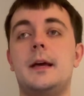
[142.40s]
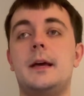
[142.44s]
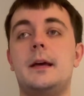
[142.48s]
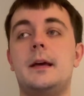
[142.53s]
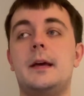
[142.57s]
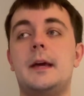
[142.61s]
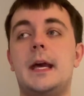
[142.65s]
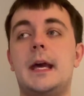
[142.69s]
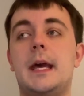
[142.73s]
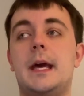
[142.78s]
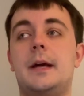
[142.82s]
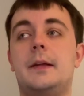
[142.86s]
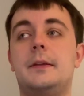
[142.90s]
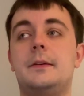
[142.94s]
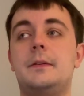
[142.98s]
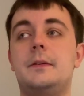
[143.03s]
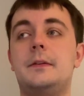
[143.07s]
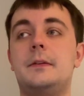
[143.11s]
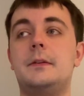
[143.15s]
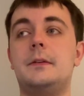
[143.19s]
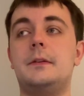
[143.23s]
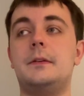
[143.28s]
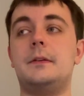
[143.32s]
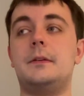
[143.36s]

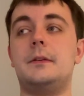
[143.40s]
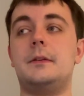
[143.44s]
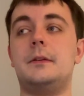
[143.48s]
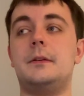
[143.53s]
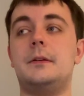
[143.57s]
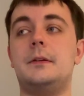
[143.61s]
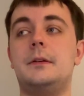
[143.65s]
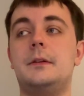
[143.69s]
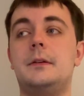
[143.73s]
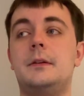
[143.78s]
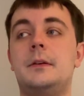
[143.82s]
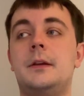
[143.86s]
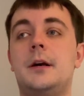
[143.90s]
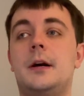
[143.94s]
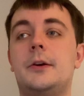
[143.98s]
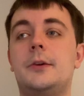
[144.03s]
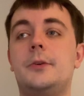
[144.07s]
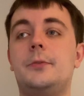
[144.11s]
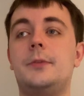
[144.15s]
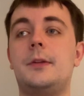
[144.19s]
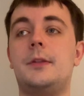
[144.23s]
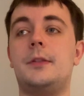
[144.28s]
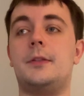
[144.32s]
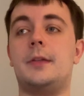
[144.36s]
And not
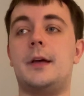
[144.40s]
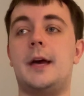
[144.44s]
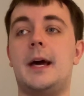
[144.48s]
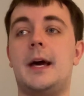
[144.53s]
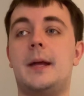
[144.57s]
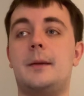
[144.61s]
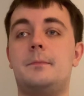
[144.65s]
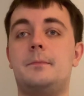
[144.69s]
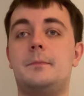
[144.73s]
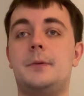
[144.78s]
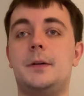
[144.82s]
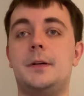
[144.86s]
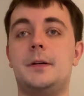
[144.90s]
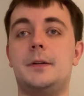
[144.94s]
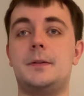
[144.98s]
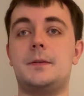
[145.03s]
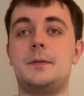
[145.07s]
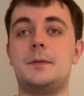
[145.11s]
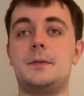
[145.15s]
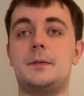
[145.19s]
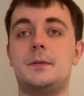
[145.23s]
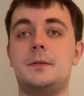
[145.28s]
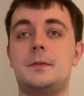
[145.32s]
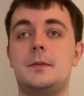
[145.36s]
only that,
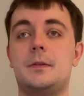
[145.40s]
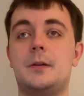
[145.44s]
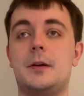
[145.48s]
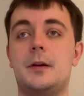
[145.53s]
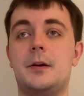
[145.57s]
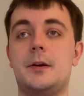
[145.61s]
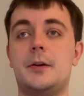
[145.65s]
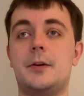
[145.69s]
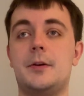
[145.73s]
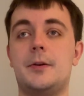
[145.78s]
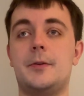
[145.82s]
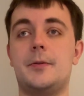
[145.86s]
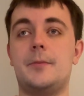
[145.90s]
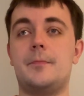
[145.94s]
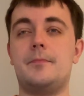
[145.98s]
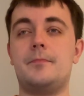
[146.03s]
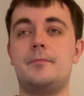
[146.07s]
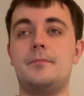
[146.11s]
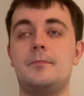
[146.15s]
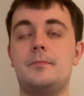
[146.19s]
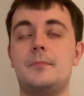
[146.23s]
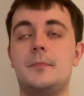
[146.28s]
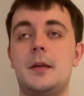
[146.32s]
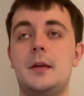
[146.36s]
but,
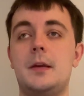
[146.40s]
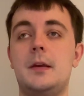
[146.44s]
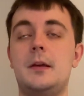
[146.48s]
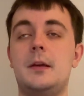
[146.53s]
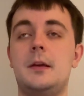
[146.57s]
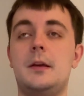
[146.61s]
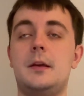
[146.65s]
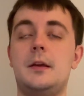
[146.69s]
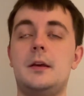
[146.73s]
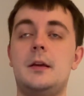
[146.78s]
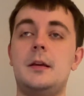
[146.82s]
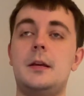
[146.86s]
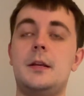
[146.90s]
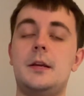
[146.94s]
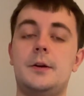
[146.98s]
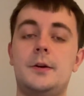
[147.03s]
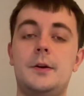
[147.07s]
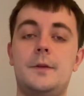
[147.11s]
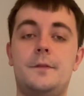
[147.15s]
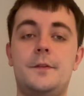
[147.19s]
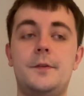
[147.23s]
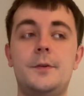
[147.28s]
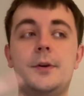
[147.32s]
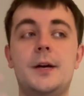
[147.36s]
you know,
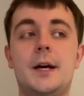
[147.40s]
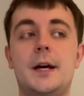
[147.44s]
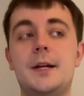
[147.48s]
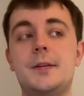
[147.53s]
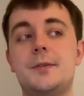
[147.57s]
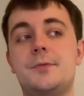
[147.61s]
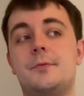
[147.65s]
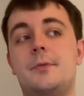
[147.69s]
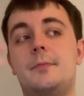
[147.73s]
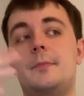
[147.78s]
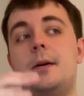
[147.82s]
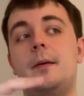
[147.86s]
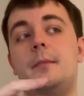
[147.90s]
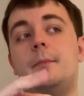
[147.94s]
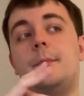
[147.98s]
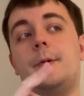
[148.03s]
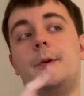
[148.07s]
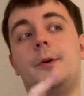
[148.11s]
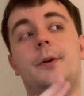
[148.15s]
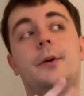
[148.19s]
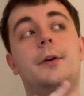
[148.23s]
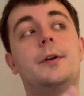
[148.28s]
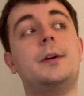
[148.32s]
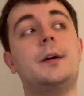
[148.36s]
if you guys
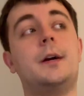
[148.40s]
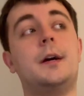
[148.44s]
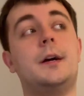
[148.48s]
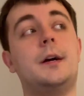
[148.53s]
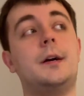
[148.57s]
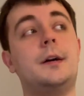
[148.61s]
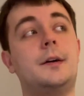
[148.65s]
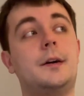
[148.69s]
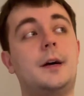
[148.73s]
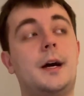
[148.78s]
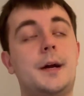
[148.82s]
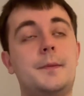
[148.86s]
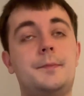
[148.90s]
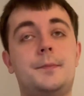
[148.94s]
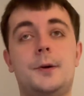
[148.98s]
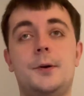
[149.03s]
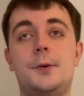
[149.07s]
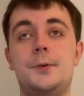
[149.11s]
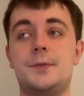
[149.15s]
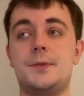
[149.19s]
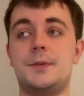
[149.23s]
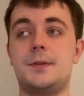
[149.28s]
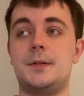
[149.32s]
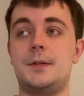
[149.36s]
remember, I
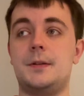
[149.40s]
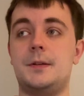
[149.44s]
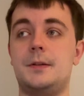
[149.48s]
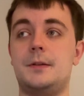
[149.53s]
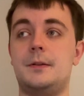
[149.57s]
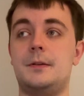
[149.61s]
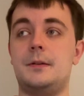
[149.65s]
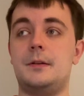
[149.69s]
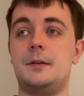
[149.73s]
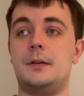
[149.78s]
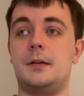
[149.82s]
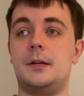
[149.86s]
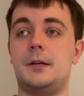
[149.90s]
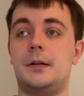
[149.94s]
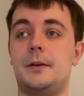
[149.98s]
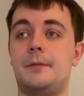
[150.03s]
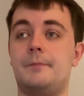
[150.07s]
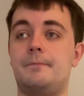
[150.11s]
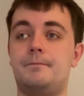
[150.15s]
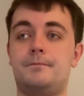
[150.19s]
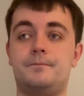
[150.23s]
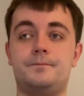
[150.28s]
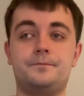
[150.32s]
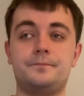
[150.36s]
posted
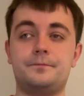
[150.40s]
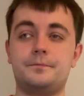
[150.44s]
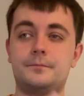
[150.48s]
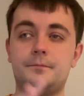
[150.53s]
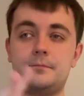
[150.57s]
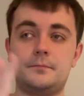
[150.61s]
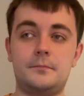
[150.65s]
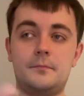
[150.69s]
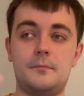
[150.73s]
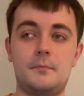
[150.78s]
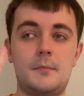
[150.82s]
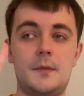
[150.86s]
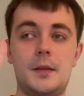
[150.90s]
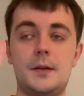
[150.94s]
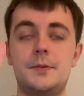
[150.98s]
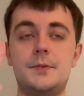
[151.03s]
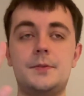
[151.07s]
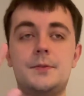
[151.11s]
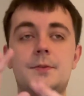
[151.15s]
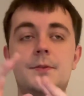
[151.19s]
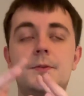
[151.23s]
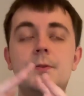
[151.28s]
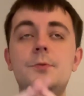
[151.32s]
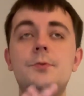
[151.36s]

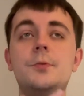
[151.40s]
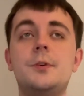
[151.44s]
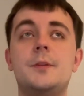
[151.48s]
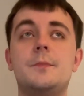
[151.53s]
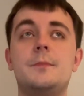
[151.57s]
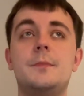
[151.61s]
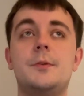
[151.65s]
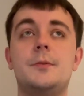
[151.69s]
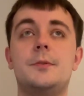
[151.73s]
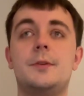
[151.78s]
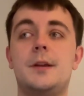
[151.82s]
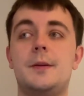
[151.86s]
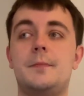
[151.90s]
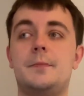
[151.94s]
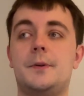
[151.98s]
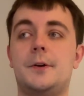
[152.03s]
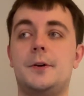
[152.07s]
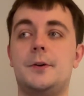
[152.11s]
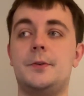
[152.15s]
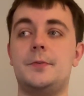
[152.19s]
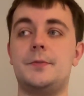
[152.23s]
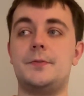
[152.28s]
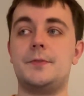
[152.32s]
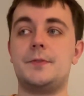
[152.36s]
two community
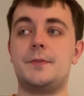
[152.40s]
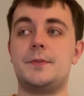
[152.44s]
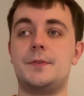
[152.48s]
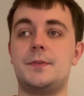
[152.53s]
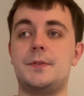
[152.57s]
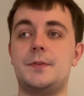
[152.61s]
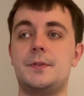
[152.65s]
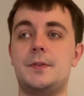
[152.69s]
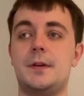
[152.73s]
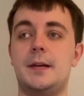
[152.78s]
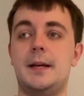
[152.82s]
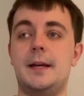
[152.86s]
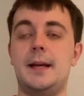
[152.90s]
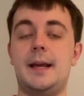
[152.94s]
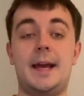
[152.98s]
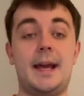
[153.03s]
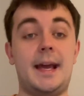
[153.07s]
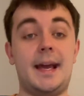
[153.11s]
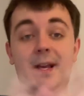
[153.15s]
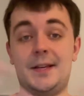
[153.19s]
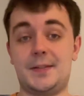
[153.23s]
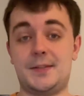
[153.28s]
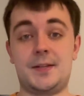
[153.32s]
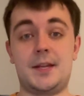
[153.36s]
posts
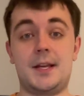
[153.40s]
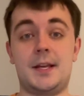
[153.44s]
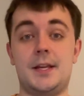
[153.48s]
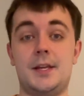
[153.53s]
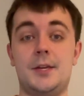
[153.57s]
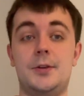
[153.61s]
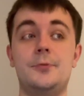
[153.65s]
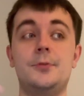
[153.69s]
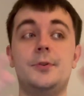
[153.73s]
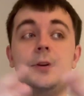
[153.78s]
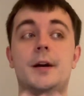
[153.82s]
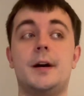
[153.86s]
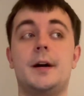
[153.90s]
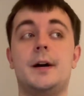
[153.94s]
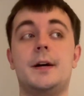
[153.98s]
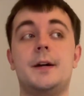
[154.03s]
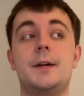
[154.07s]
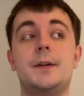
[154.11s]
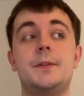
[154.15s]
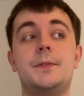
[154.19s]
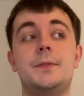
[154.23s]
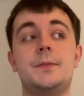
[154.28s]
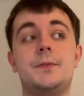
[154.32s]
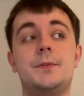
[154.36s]
asking you
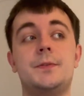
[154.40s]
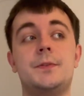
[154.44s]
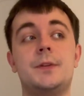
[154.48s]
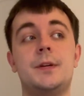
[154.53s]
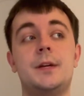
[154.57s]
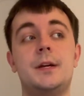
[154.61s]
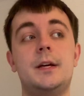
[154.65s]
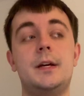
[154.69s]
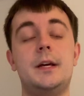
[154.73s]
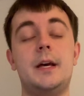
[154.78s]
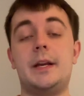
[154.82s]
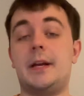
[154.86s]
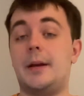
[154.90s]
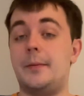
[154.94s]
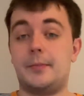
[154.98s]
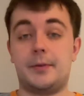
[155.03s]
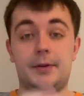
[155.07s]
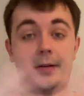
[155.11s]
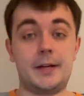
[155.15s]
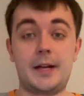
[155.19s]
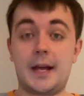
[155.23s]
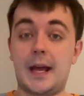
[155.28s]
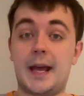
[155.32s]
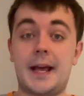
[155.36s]
guys, and I'm
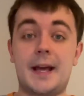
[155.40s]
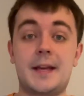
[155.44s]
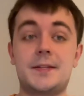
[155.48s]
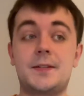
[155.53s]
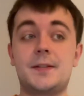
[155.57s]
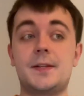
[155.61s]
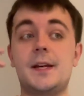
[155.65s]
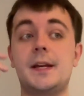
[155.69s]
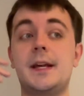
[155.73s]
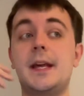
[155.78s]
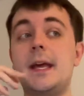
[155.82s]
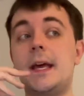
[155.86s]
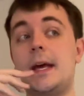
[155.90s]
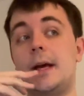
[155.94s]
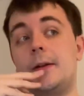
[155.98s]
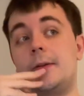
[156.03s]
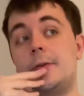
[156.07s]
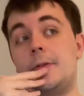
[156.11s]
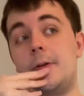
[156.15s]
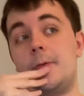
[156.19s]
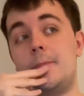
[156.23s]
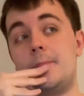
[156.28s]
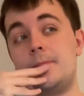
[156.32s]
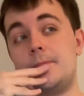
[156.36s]
gonna ask
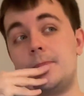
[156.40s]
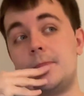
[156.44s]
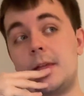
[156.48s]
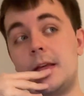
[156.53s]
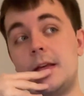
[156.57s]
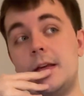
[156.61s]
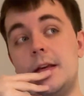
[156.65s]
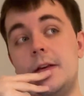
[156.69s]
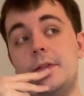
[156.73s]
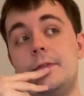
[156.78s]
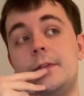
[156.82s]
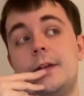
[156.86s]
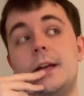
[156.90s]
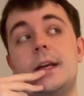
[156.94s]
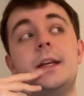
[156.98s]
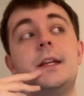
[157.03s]
again, if